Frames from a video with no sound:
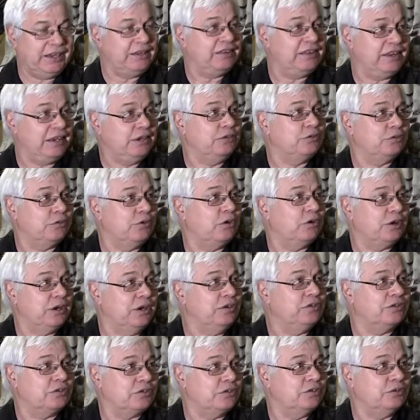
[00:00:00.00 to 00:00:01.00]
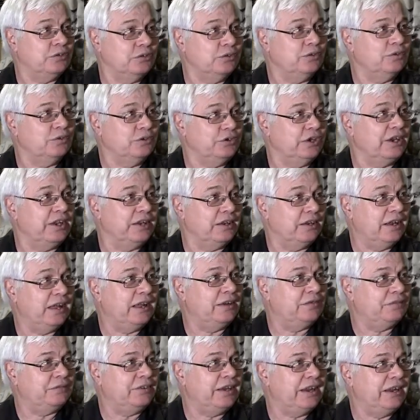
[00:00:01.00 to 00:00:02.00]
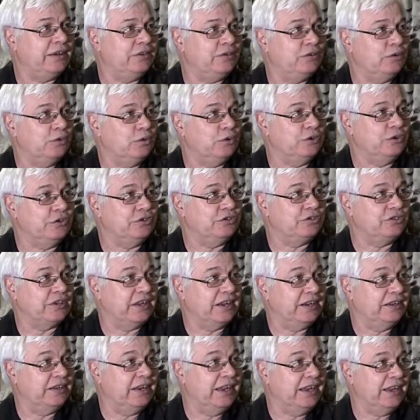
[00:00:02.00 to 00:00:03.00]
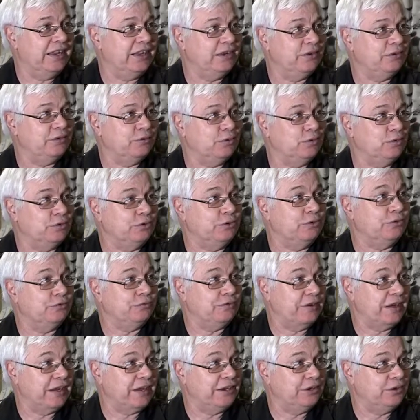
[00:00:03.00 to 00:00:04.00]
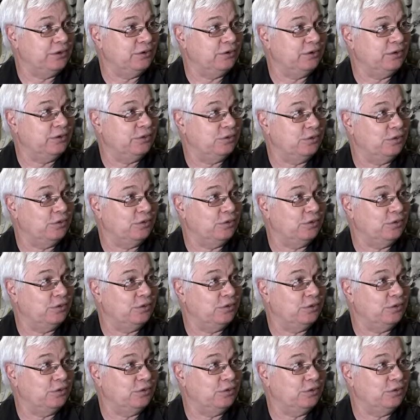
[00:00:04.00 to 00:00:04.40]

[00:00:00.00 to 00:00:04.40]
get things wrong in school, you get laughed at, or you stay down, or you fail,